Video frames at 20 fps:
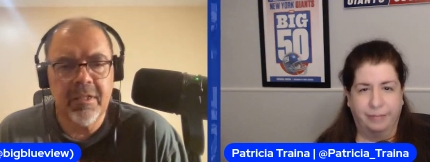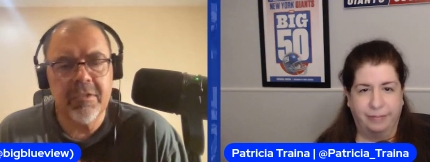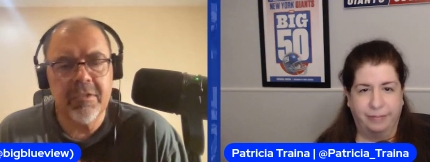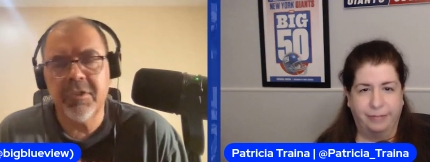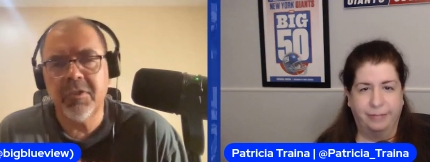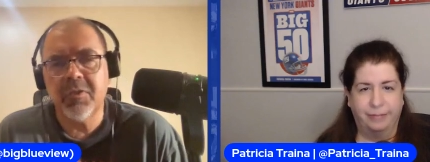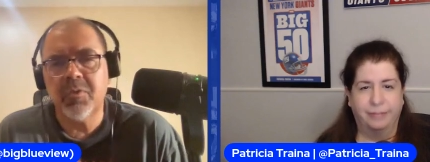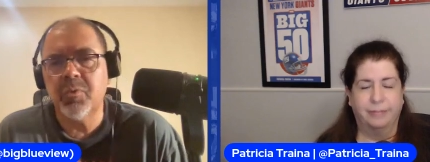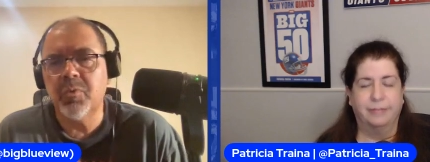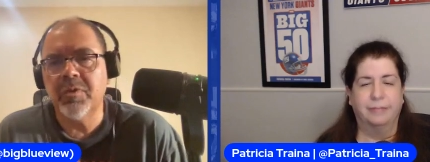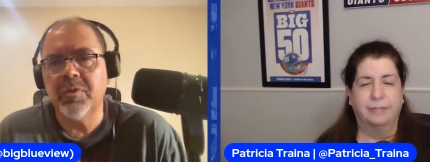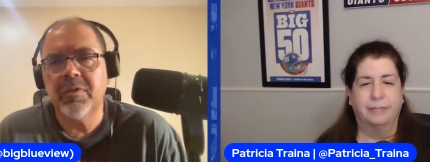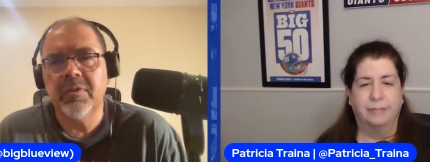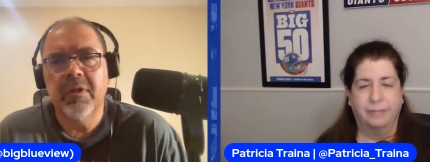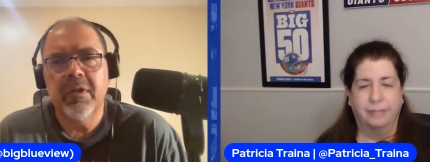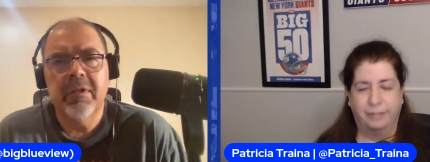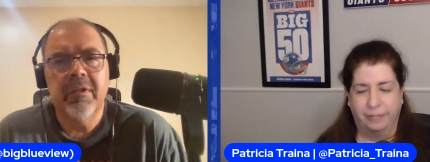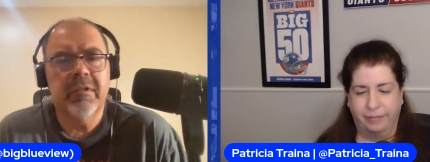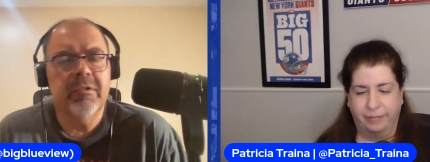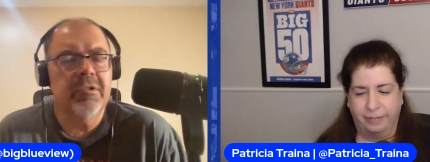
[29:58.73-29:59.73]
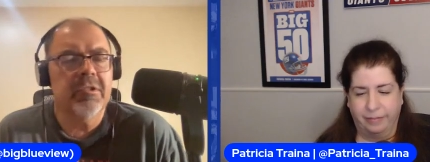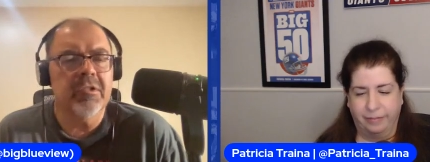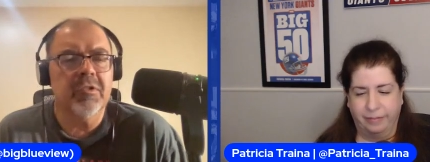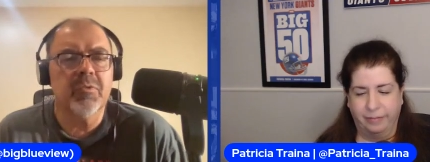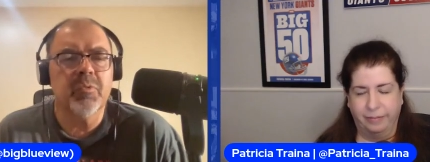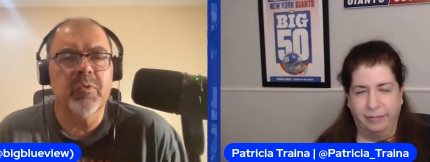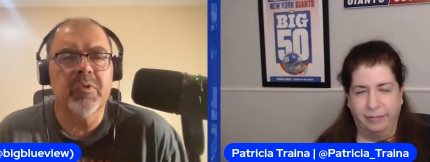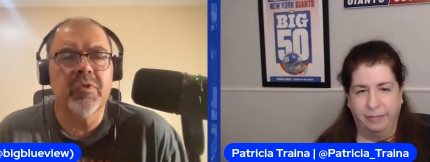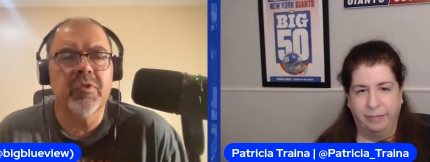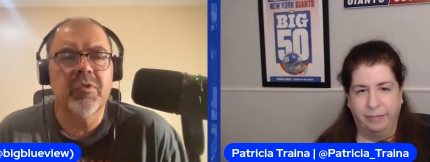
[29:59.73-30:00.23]
Speaker 1: There just was there
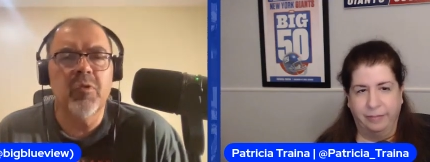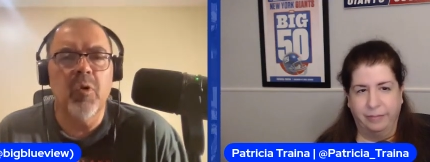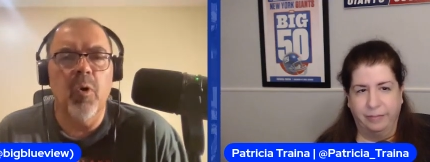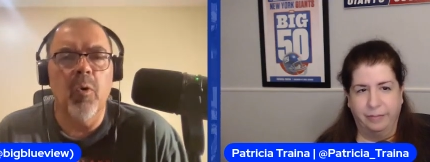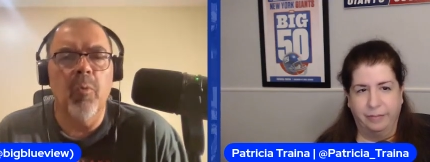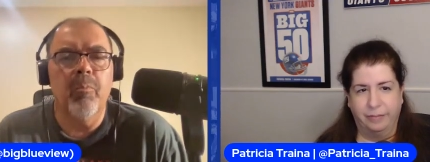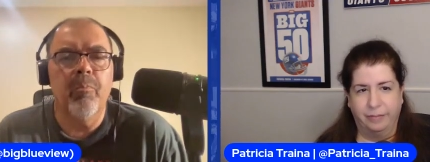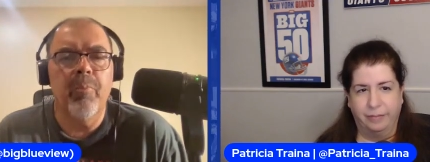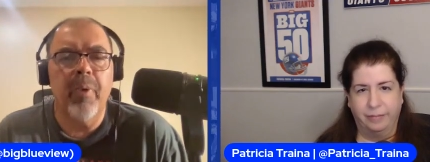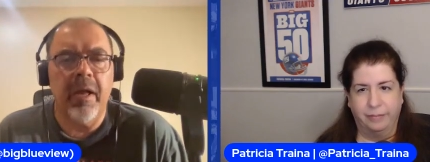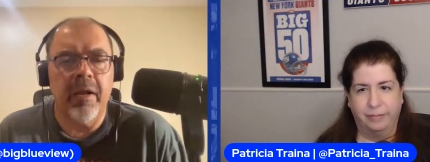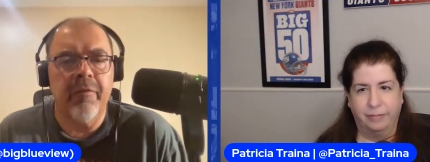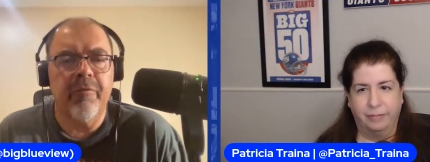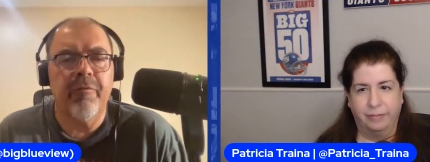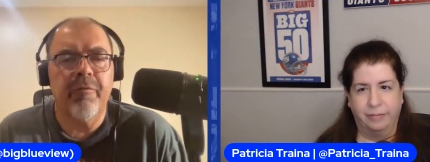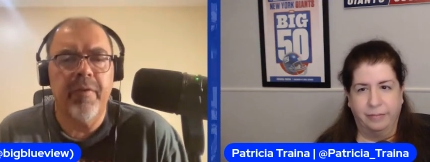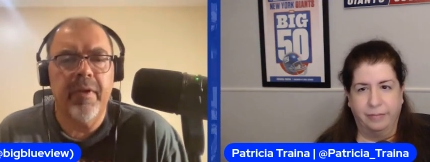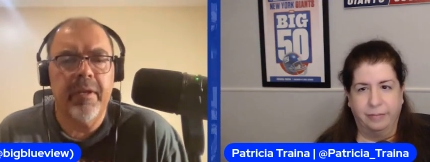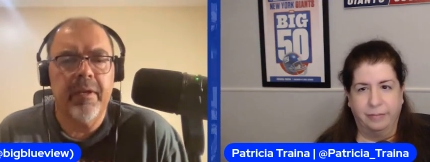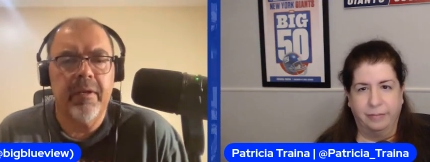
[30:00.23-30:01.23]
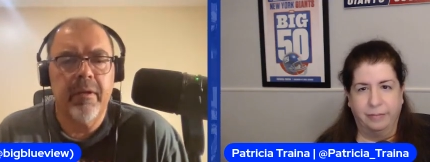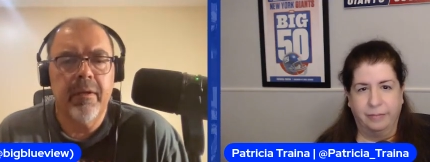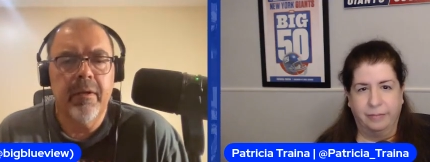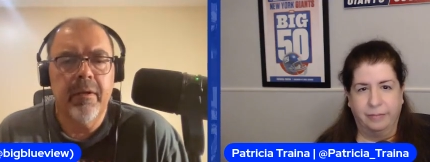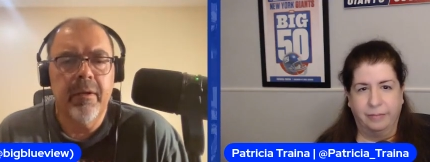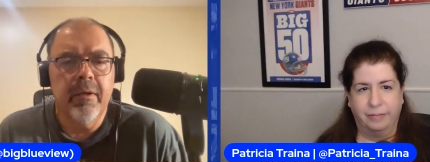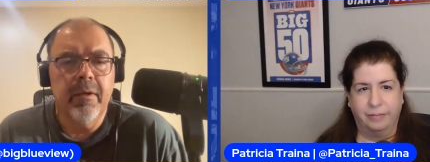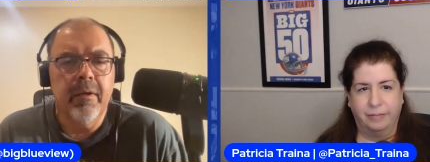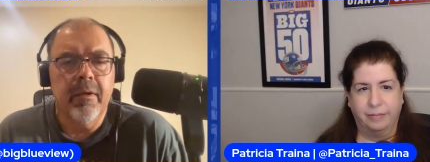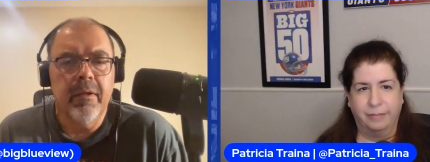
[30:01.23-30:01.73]
just was no benefit
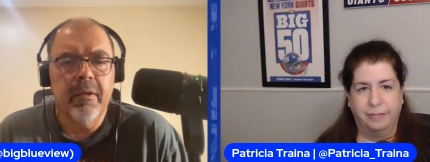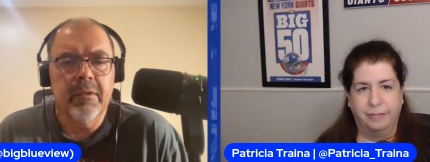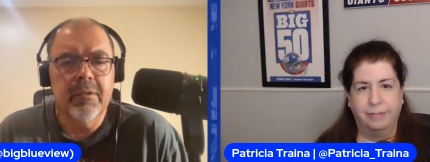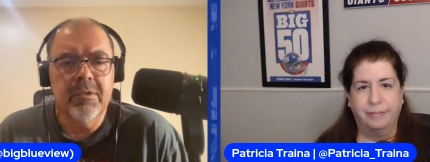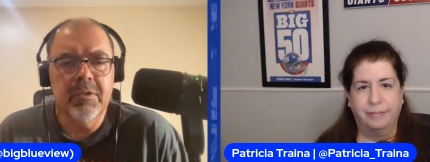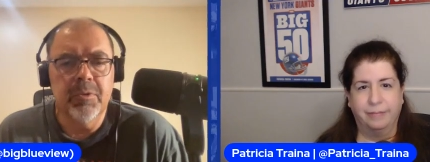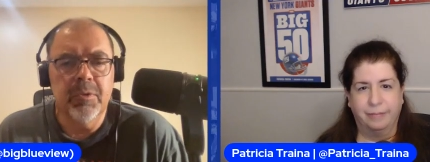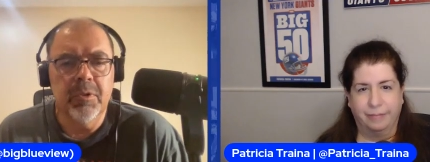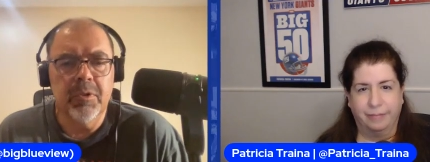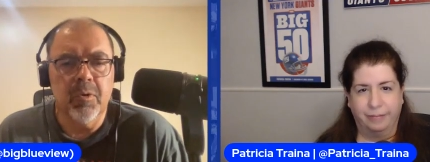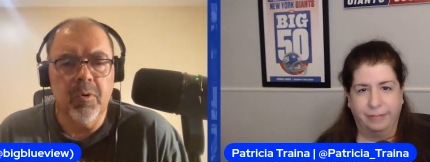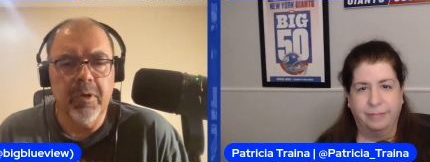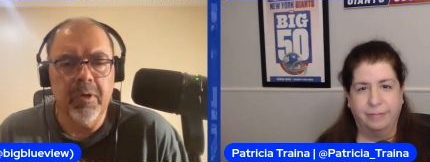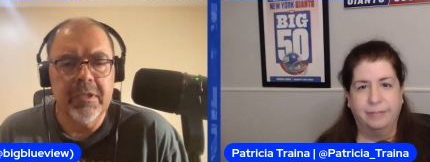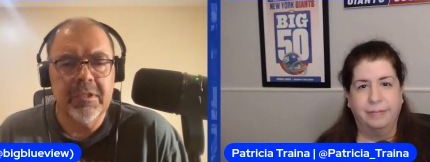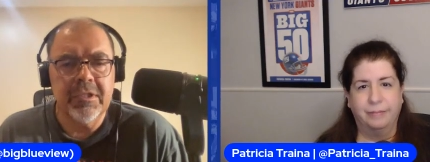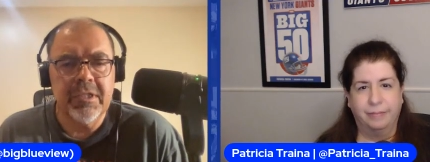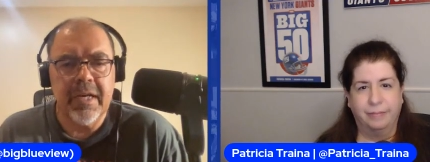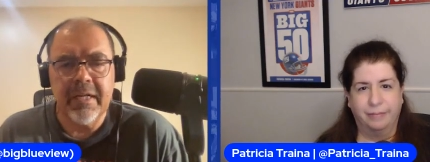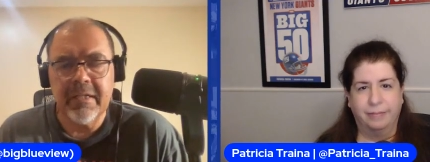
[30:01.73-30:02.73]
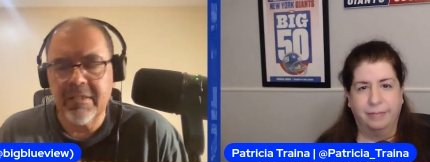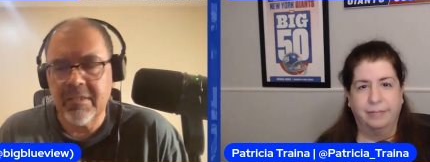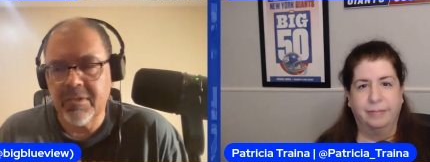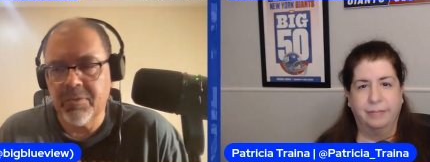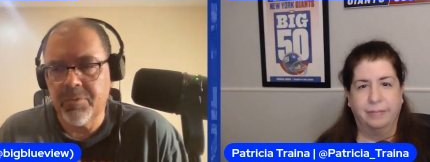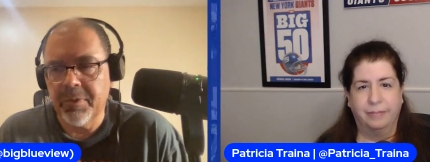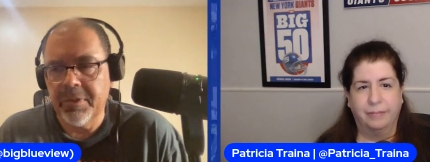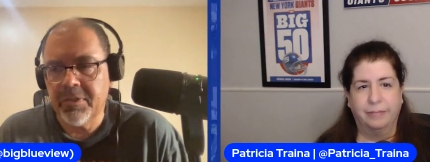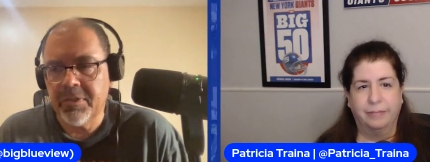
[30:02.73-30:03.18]
to Adoree Jackson